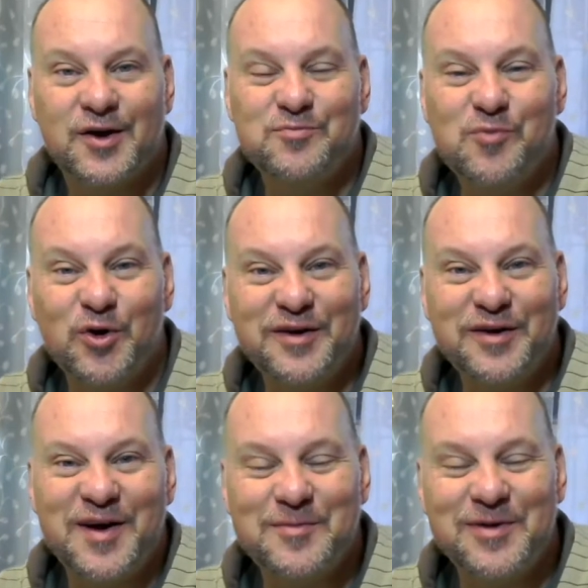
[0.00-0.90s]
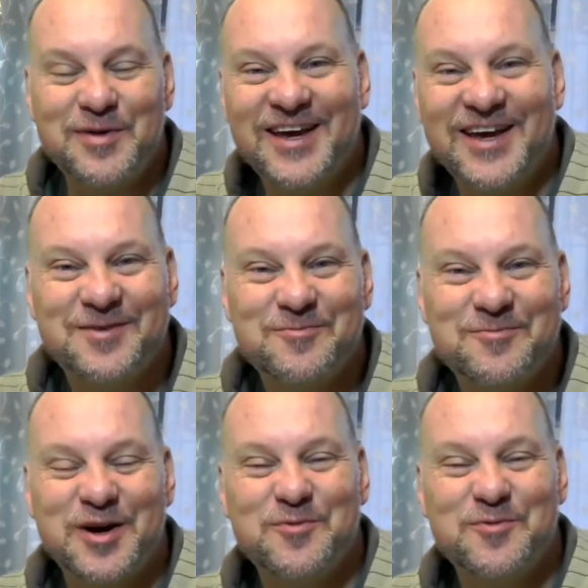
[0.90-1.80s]
Good morning, family.
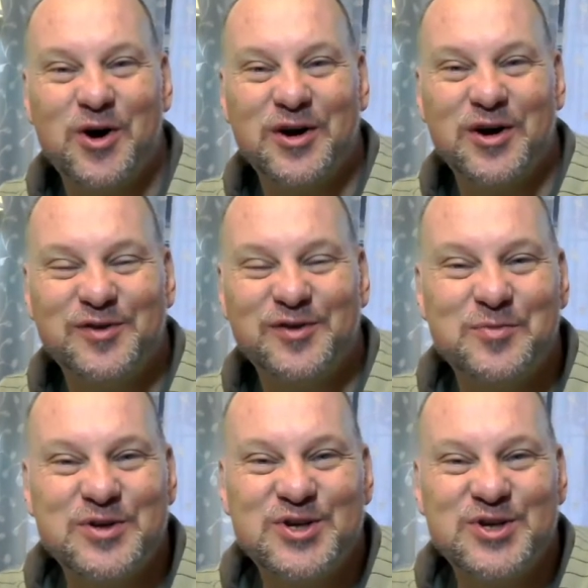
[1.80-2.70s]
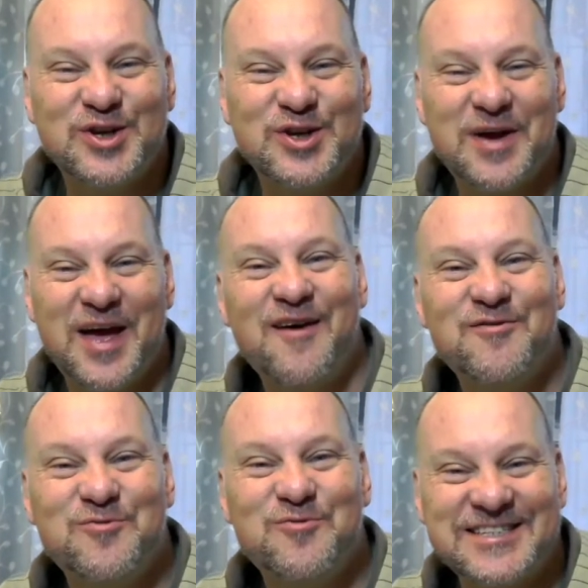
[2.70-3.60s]
What a wonderful opportunity we
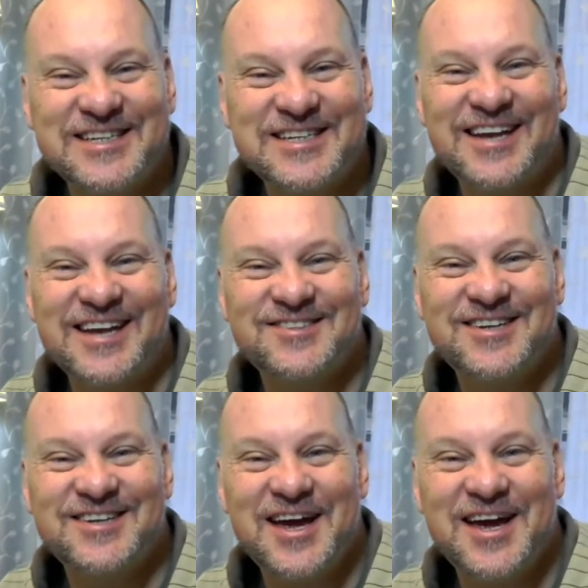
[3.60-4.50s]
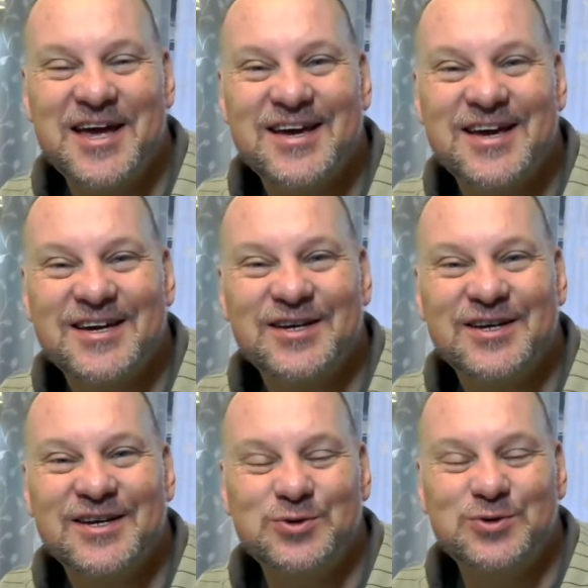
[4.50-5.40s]
have once again today
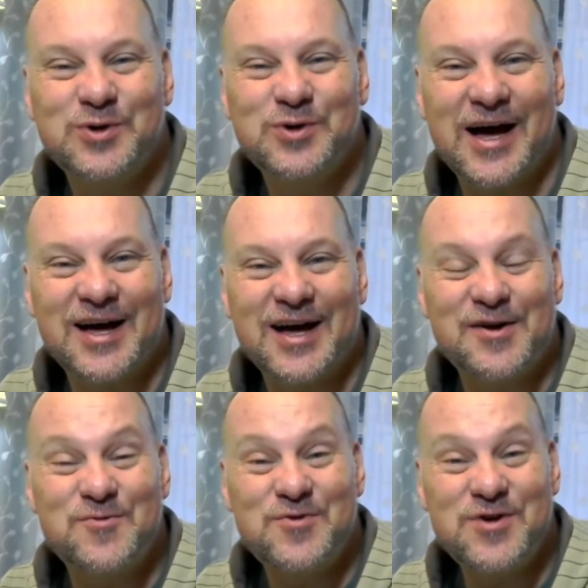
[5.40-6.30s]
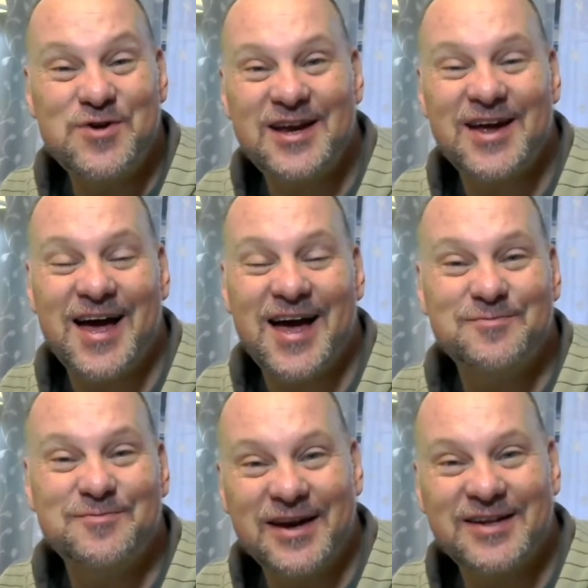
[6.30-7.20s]
to read
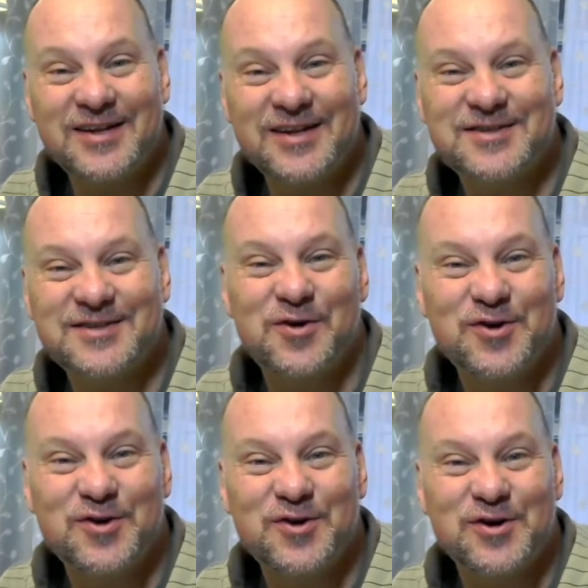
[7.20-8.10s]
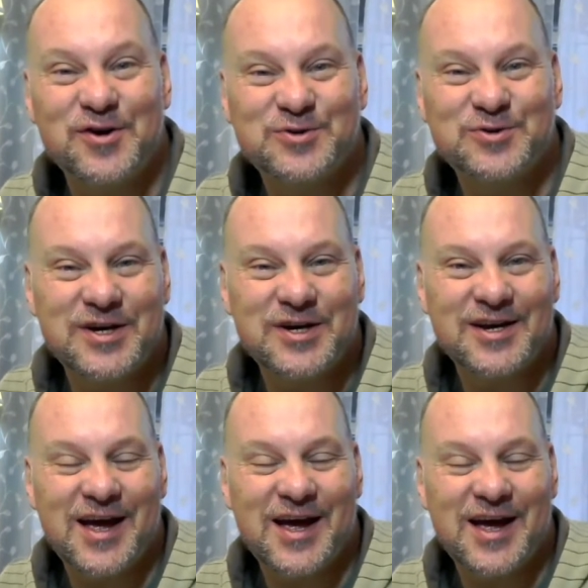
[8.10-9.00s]
and meditate on God's
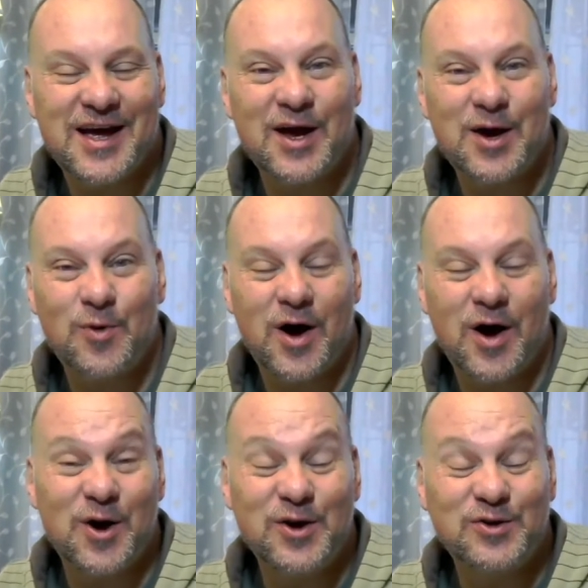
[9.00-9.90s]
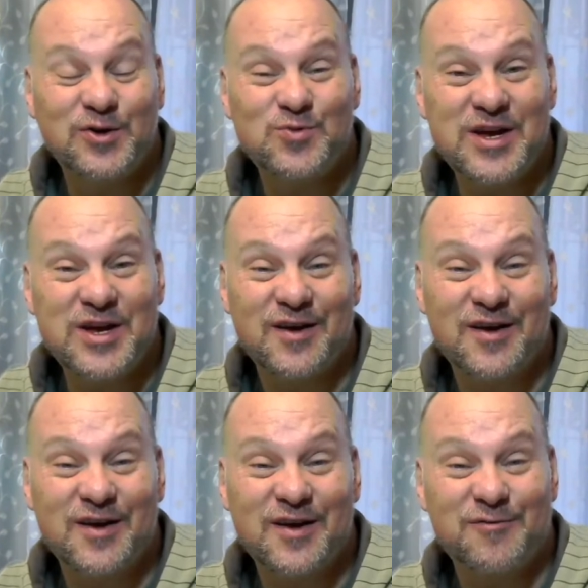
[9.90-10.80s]
Word. And today I'm going to read
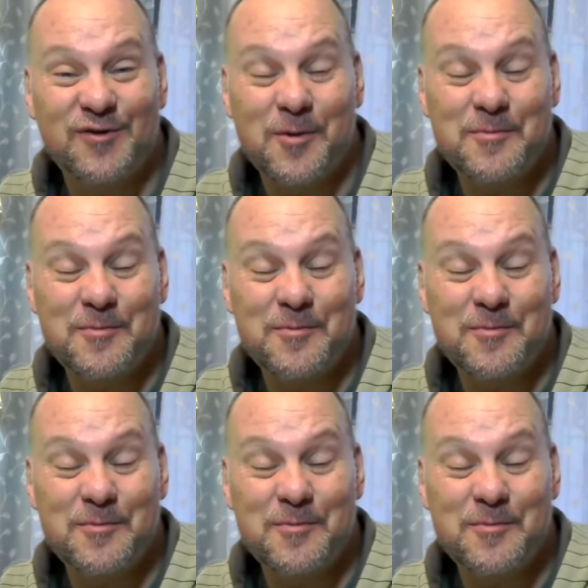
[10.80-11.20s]
from